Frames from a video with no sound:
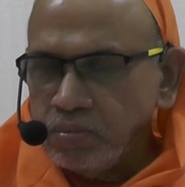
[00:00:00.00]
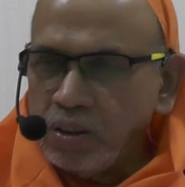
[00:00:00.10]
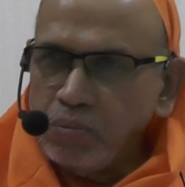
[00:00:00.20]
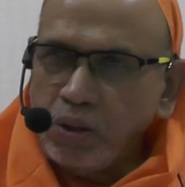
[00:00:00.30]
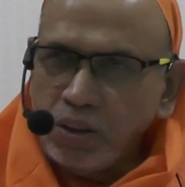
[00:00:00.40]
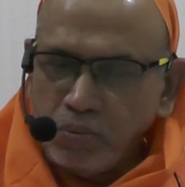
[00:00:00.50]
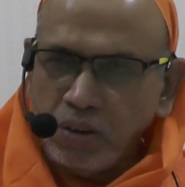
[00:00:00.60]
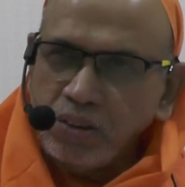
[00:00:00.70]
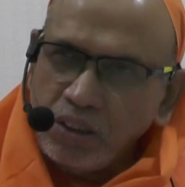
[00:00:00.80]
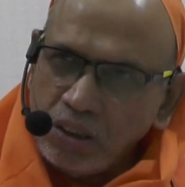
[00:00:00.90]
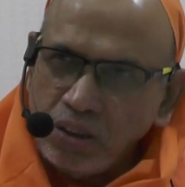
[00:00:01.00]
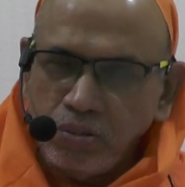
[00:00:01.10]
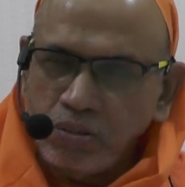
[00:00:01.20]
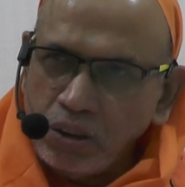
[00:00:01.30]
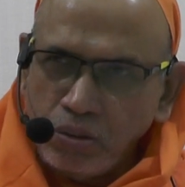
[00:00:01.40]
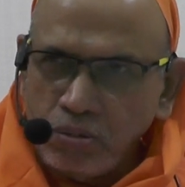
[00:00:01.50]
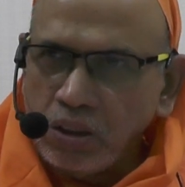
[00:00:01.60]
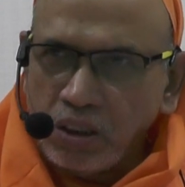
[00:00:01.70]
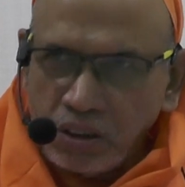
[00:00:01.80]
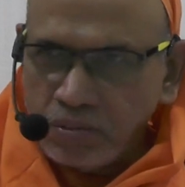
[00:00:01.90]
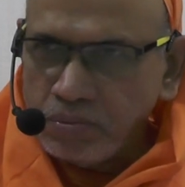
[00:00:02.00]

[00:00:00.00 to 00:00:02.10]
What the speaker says: Then Mahatma said, "You can do that."